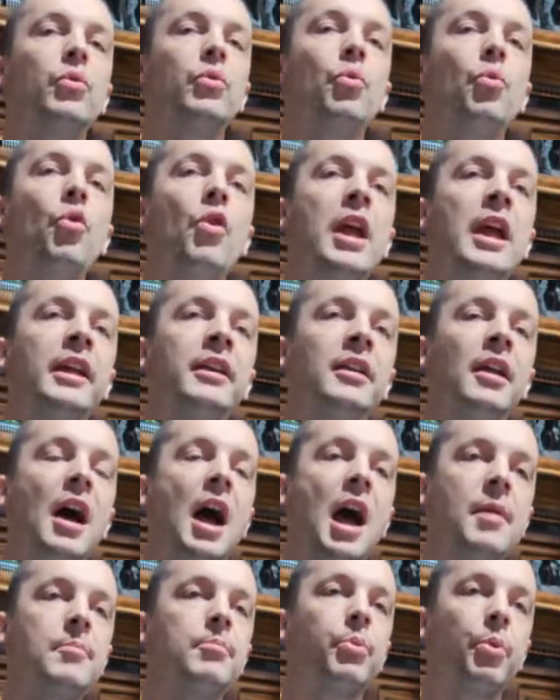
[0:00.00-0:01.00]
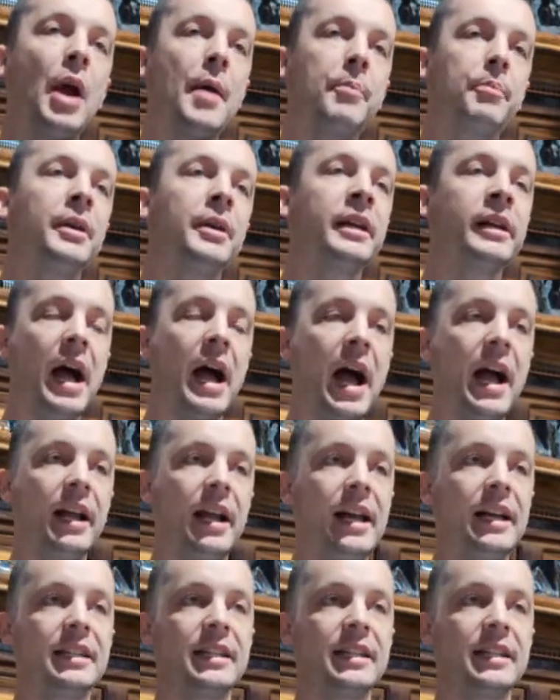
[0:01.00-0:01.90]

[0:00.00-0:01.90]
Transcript: when I'm prepping, I like